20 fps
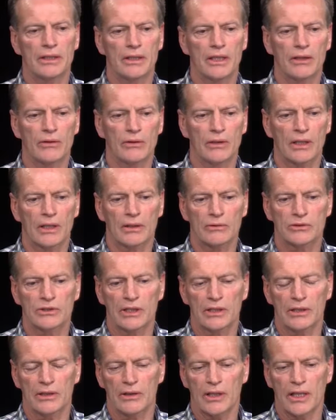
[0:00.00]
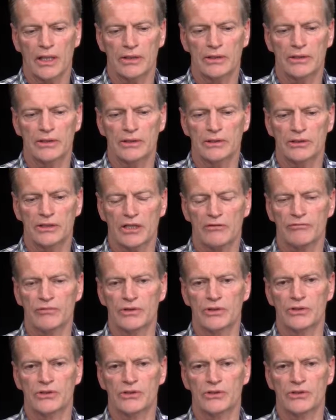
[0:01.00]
how hard and tough it